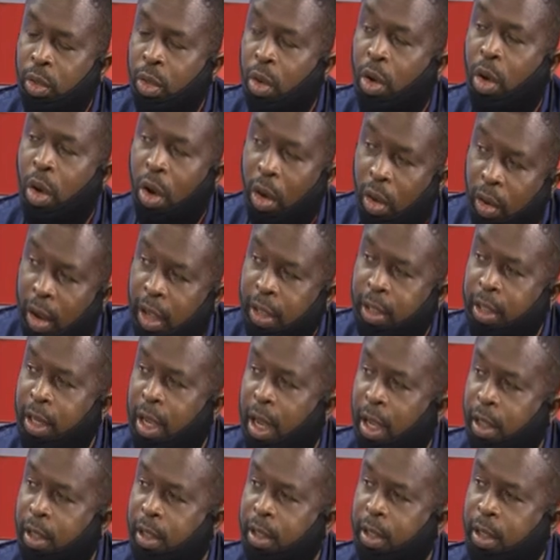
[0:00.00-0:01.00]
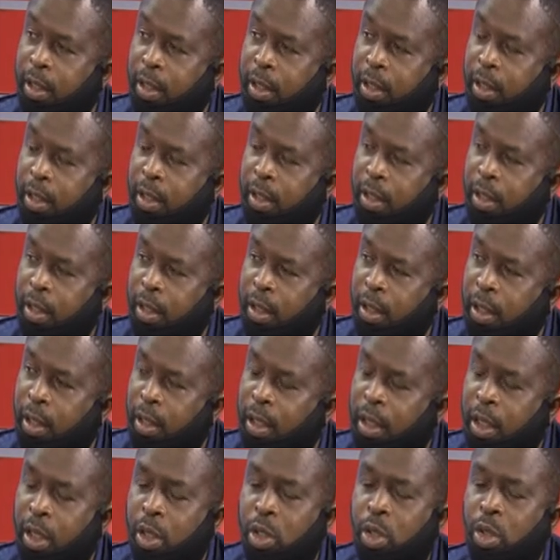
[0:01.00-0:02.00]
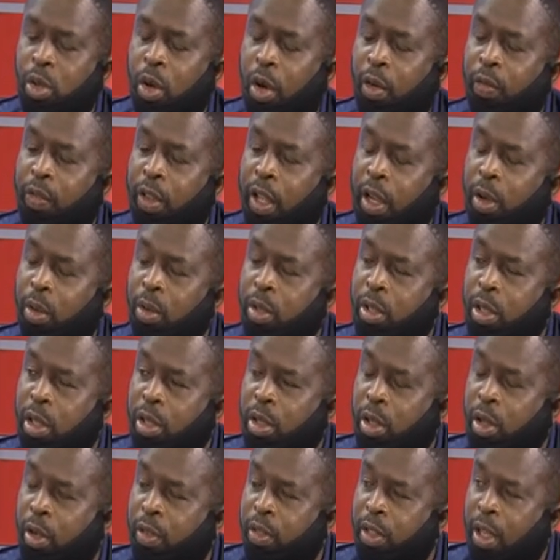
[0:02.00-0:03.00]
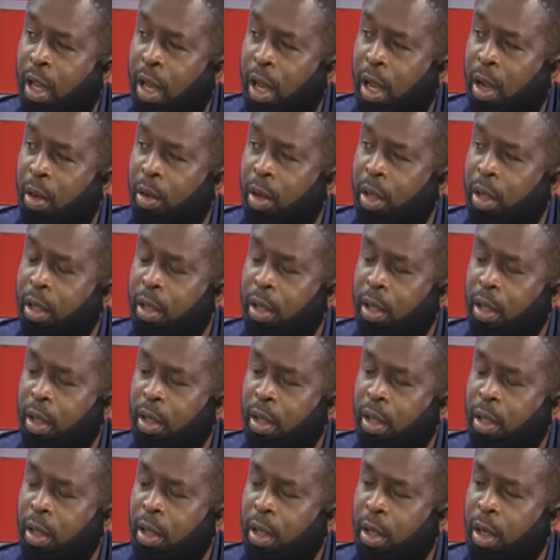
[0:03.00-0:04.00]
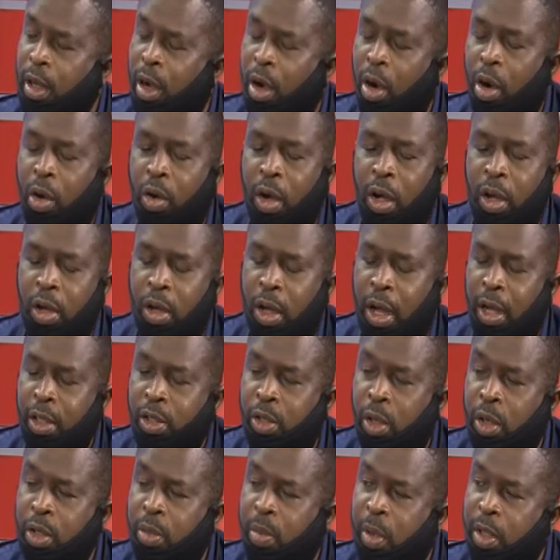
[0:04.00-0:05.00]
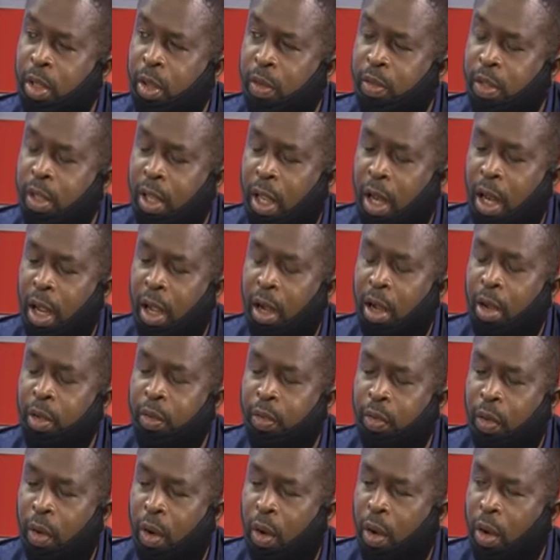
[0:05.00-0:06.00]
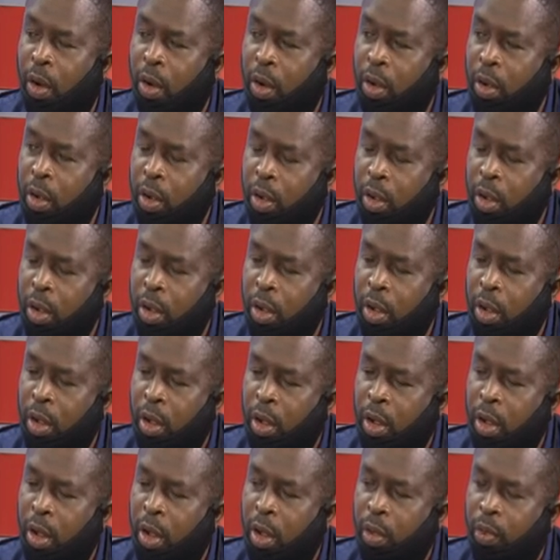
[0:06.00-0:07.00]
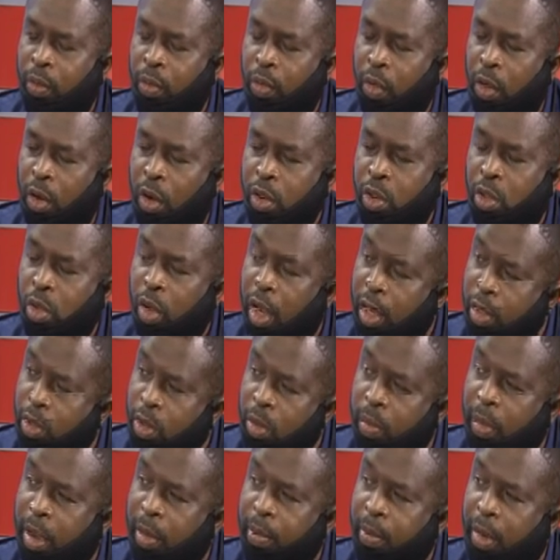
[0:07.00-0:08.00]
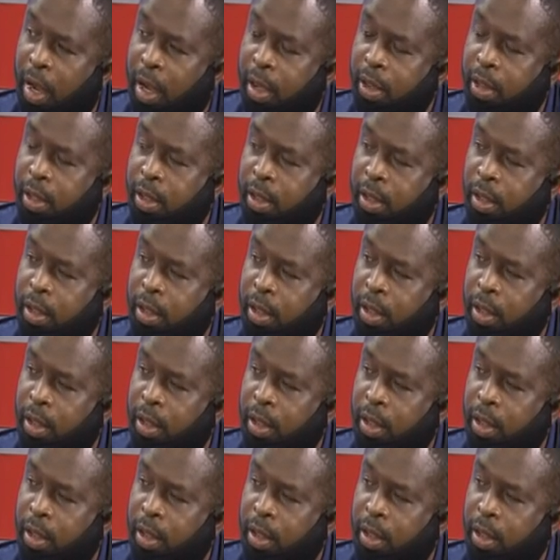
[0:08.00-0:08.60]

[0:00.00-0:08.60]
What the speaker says: correct that. Issue of negotiation of salary or adjustment of salary for JUESU members